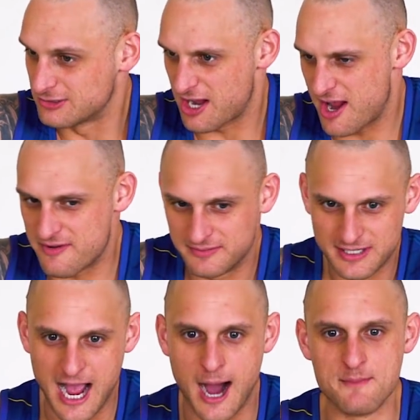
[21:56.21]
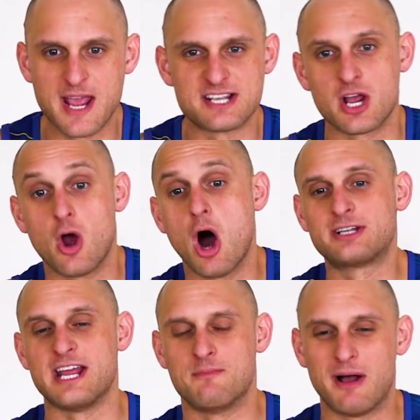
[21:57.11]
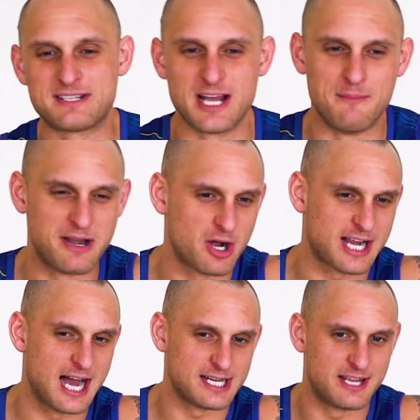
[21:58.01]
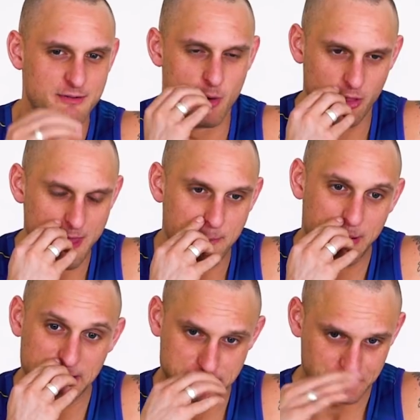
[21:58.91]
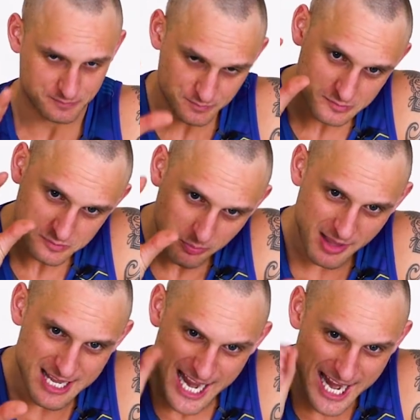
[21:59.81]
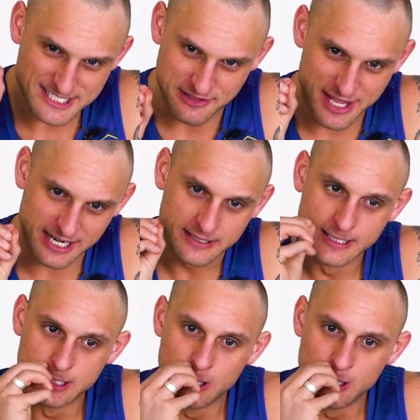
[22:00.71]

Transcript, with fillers: Christian! Um, yeah, so I'd get your bloods done, man. I can't give you more than that. But here's the thing.